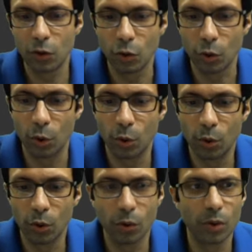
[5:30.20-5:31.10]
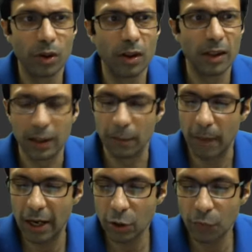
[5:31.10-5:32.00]
So the
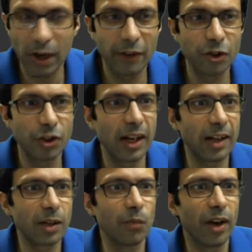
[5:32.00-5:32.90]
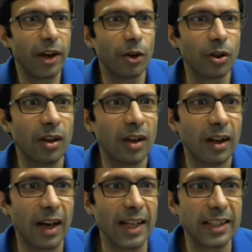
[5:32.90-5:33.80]
mass of hydrogen atom, very good.
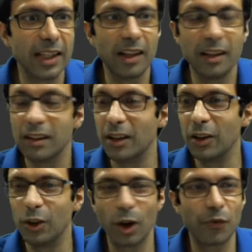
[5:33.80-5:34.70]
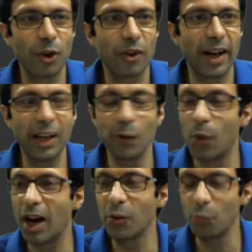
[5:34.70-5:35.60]
I see a lot of you are writing
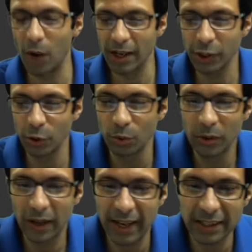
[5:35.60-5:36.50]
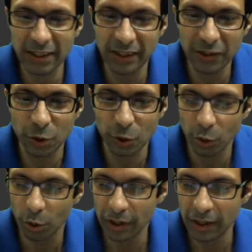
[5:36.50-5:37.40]
1 1 U, excellent. So
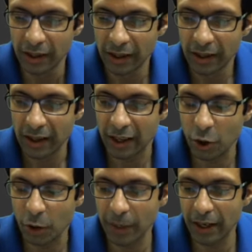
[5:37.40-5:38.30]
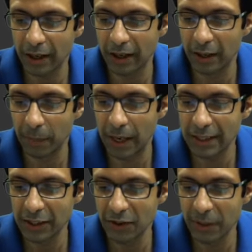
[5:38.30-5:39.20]
you know the atomic
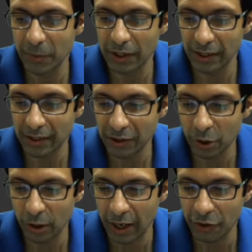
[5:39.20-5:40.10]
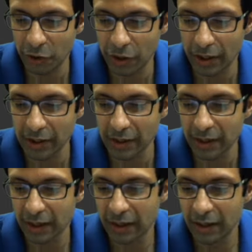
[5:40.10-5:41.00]
mass is represented. So hydrogen is